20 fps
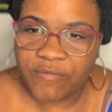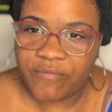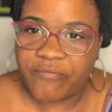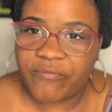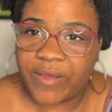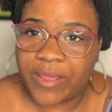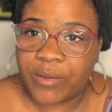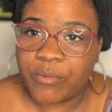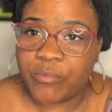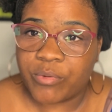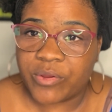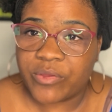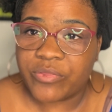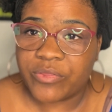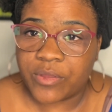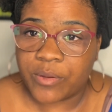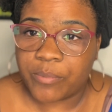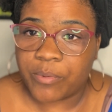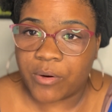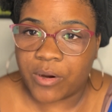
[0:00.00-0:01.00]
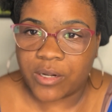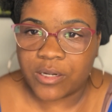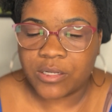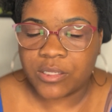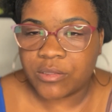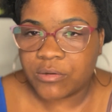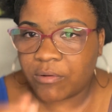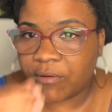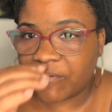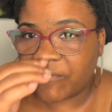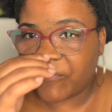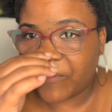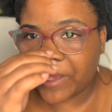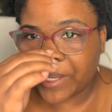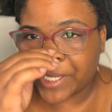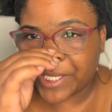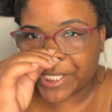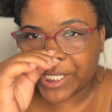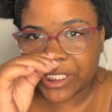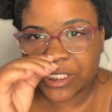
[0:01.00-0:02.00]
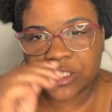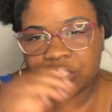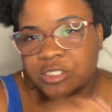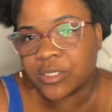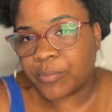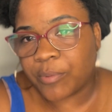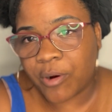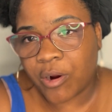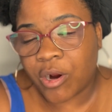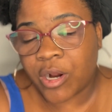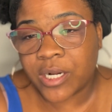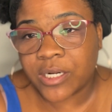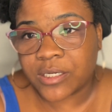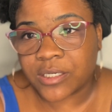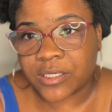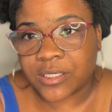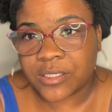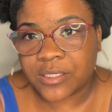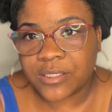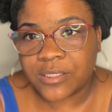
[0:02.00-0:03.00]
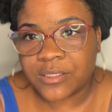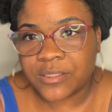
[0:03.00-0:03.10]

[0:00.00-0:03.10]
fight with your partner. You don't fight against your partner.